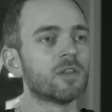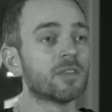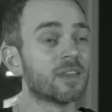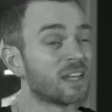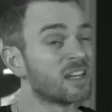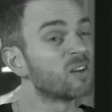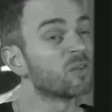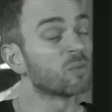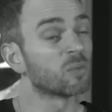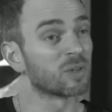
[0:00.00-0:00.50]

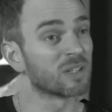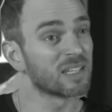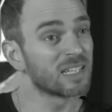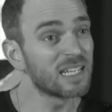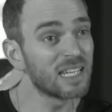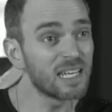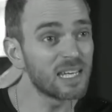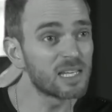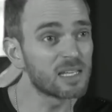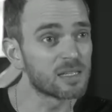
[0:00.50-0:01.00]
than it really
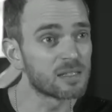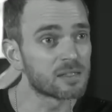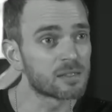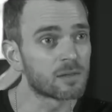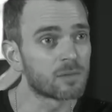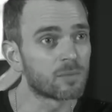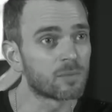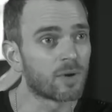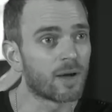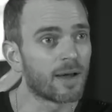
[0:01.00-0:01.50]

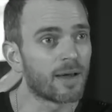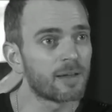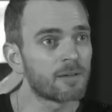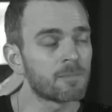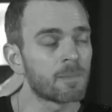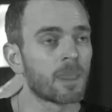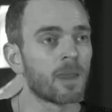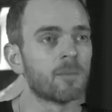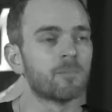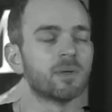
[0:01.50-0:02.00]
is, right?